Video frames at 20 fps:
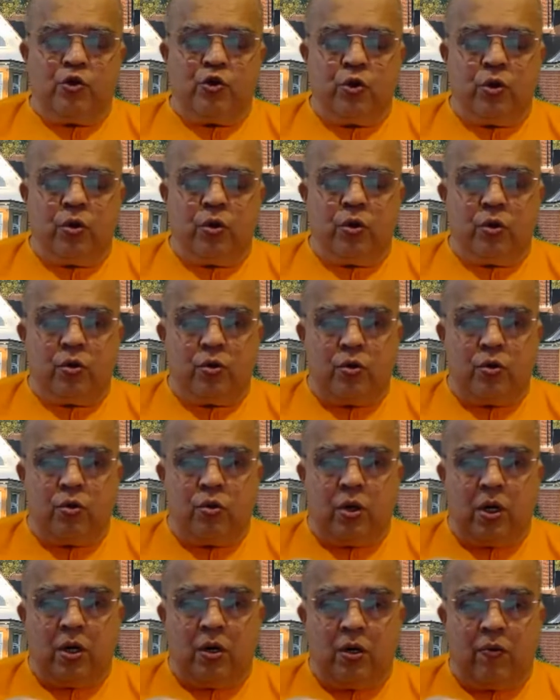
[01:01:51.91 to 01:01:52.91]
So
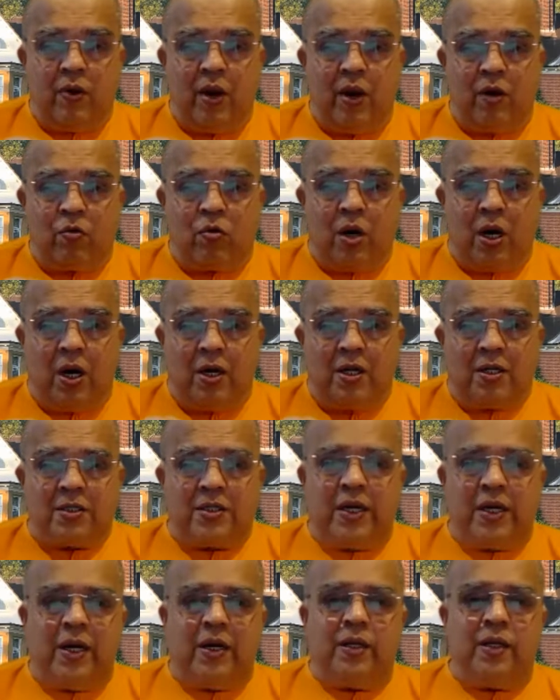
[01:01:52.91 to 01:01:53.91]
we have to
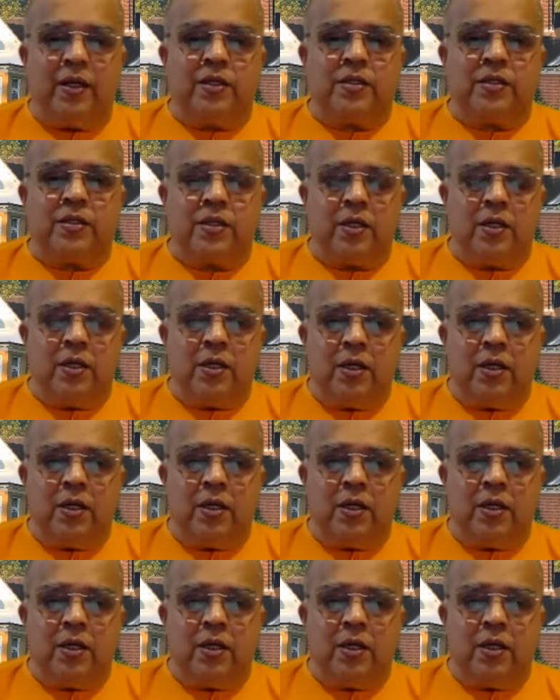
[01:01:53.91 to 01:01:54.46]
understand this